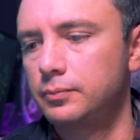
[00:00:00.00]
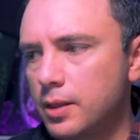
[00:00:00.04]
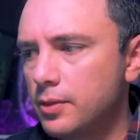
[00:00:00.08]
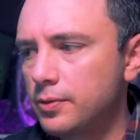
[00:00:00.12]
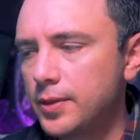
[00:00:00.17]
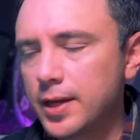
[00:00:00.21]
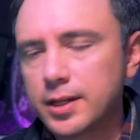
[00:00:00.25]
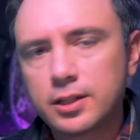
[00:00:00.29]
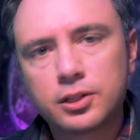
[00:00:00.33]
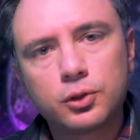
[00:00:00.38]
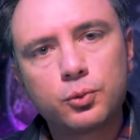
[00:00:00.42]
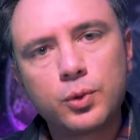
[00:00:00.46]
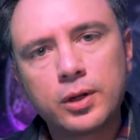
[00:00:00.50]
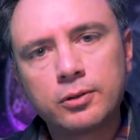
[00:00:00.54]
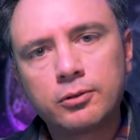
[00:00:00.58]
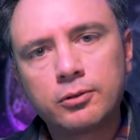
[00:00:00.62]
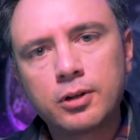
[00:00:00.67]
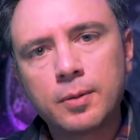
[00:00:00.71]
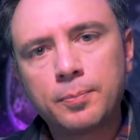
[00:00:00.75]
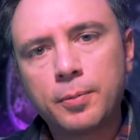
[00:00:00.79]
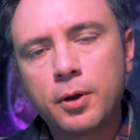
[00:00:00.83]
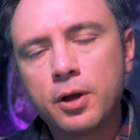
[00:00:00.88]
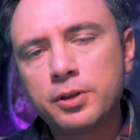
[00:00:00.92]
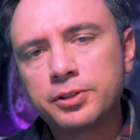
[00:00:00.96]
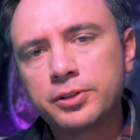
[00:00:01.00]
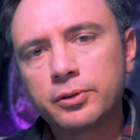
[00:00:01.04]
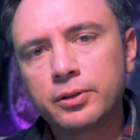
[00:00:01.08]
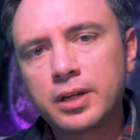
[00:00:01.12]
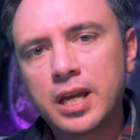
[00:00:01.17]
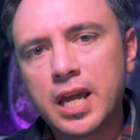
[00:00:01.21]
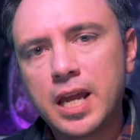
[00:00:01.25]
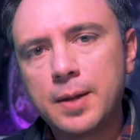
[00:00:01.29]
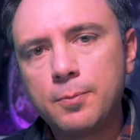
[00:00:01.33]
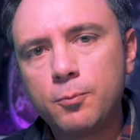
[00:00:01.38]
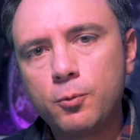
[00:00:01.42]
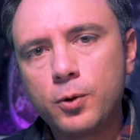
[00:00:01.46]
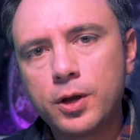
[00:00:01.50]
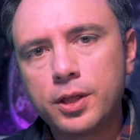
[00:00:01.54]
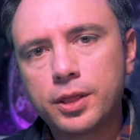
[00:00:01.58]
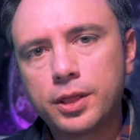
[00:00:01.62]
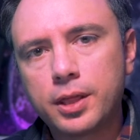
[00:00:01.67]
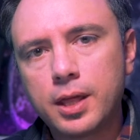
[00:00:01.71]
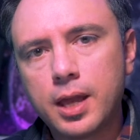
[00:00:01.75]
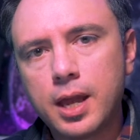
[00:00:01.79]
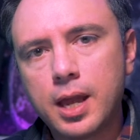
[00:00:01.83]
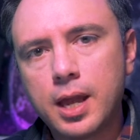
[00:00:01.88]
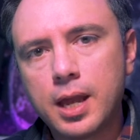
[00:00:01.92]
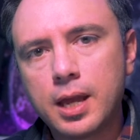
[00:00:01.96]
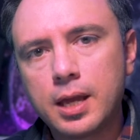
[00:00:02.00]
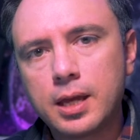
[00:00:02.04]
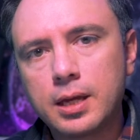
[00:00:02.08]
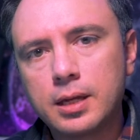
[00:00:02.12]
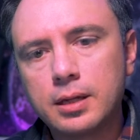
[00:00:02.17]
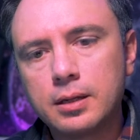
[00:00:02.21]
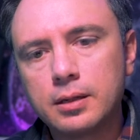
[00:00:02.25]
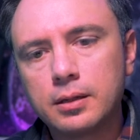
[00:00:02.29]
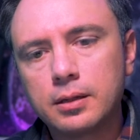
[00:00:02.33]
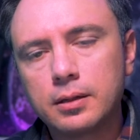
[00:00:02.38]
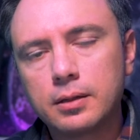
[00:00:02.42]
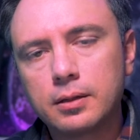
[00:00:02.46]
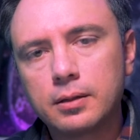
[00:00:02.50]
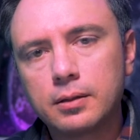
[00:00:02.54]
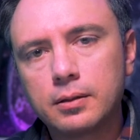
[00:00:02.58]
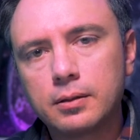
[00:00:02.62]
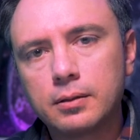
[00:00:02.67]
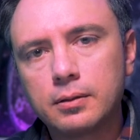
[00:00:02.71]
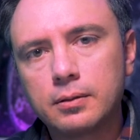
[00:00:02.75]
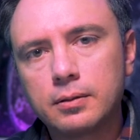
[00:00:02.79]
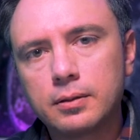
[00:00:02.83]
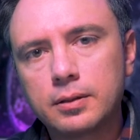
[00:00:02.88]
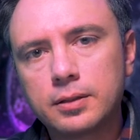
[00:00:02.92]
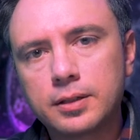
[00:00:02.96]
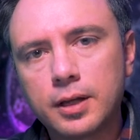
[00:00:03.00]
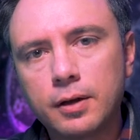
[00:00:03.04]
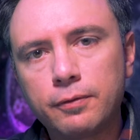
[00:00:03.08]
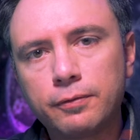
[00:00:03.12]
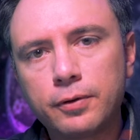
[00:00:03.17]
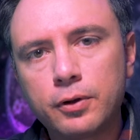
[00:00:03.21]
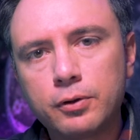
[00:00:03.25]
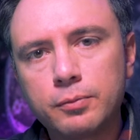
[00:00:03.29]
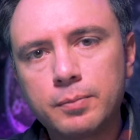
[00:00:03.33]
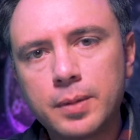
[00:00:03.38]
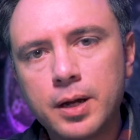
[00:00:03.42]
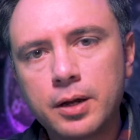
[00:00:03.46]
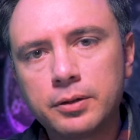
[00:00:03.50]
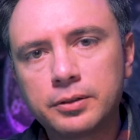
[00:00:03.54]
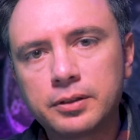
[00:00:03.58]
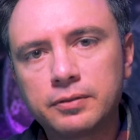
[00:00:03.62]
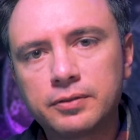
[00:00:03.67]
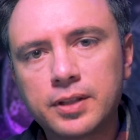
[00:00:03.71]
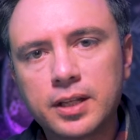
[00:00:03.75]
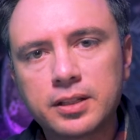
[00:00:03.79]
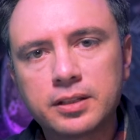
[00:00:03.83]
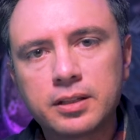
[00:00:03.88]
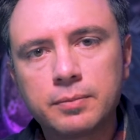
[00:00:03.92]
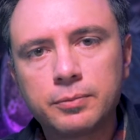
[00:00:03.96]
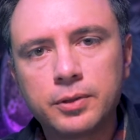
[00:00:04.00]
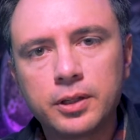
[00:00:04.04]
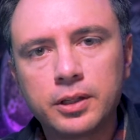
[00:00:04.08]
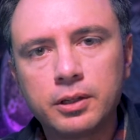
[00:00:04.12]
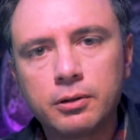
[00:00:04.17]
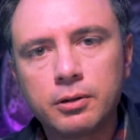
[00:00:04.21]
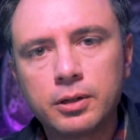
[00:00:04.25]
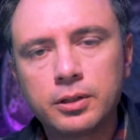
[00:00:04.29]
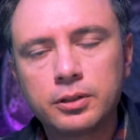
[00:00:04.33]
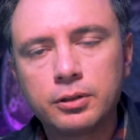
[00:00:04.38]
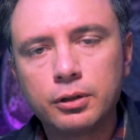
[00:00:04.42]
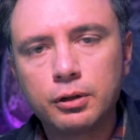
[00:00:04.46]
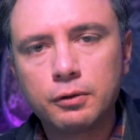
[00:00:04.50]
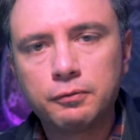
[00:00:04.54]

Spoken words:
That Squid Grip also came with a cell phone mount, if that's something you're into.